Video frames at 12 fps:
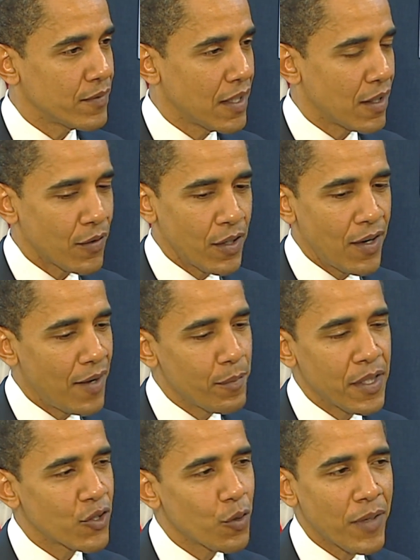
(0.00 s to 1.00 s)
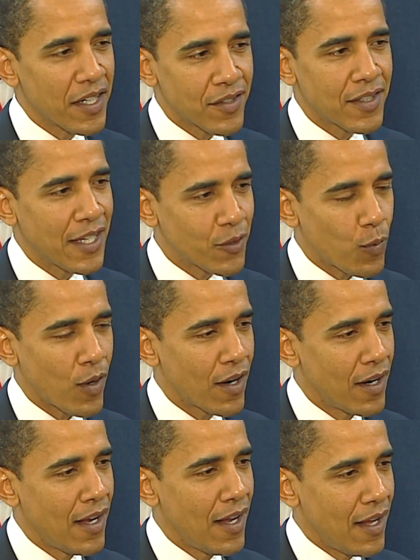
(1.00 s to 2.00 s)
You know, there haven't been too many states where
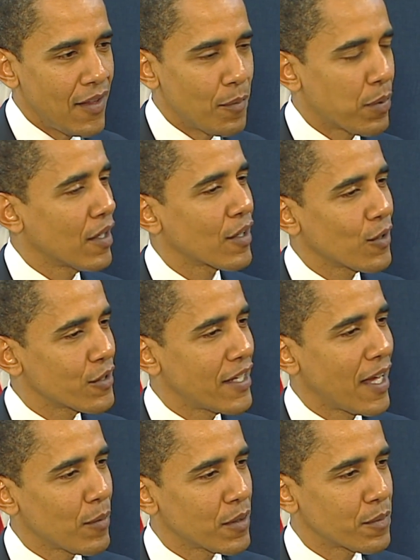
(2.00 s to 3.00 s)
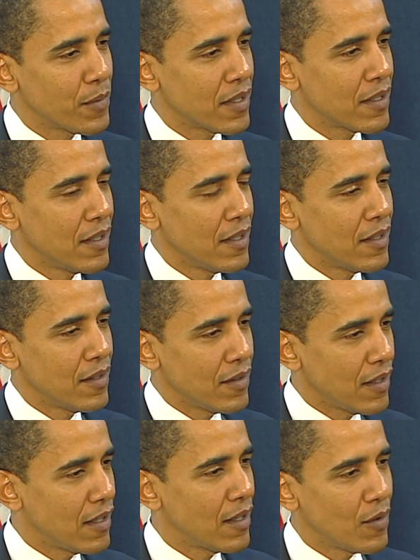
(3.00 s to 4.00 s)
the political establishment
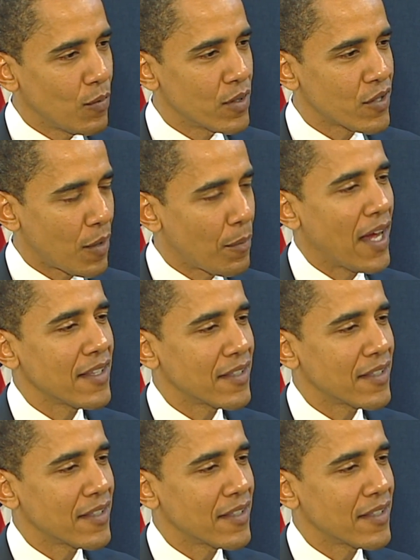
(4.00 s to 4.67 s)
was on my